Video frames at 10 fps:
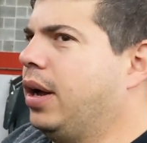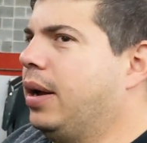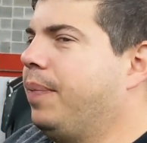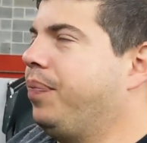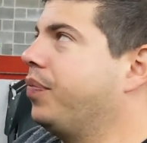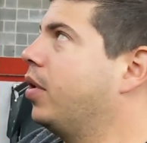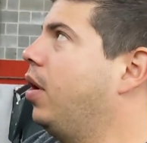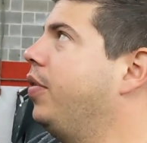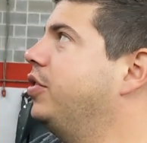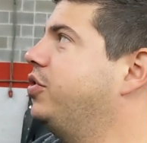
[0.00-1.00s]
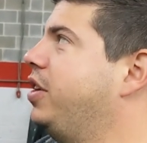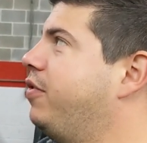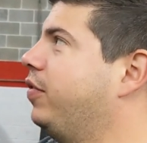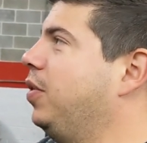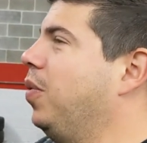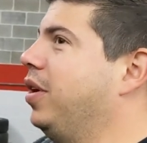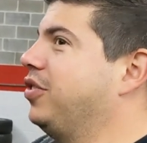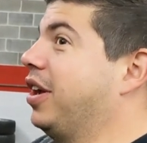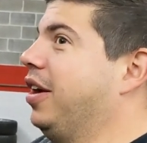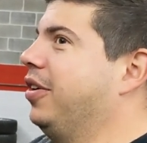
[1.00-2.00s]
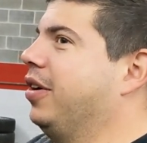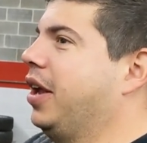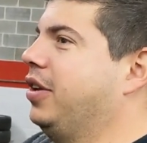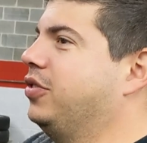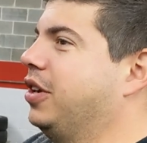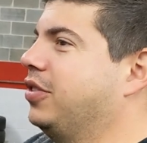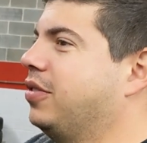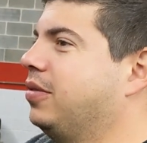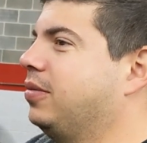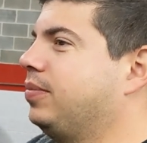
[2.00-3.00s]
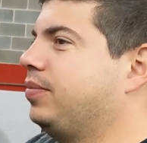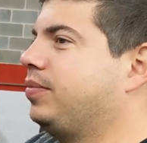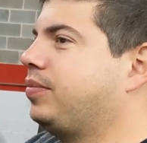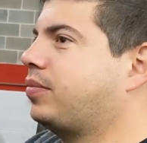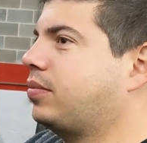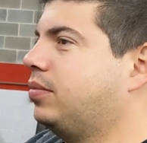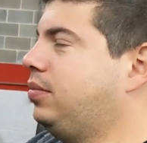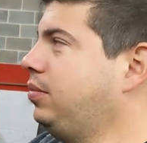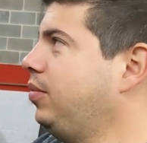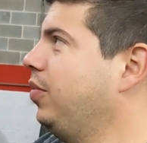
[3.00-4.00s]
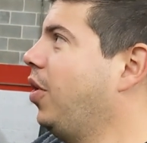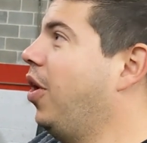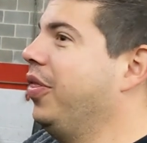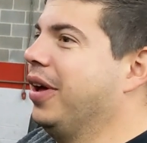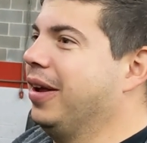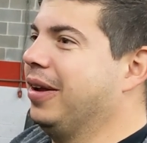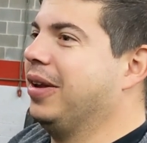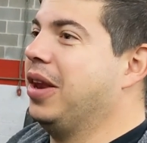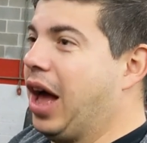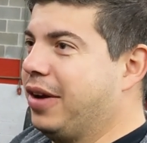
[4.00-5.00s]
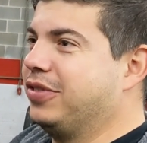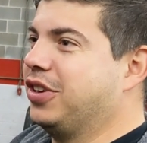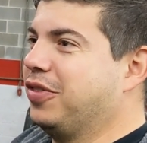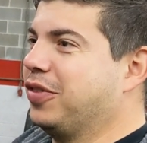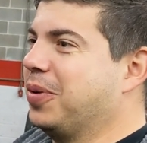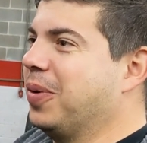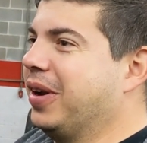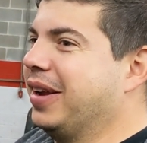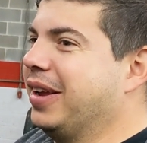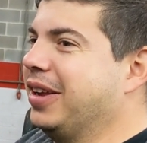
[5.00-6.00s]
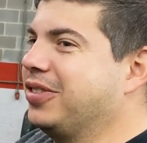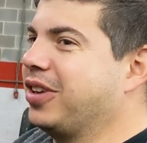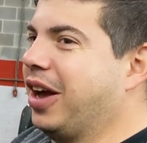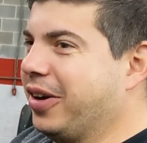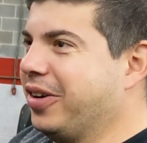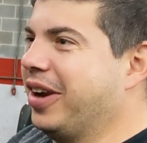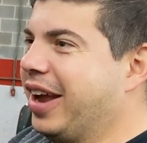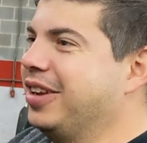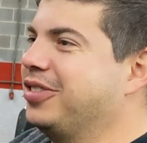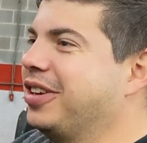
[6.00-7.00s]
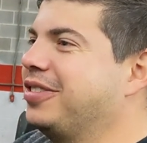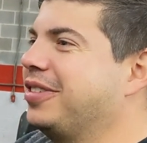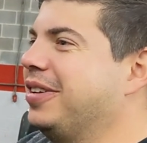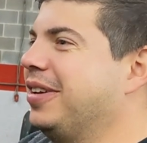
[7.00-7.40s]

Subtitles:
On the Z51, it's, like, 186. On the non-Z51, it's 196.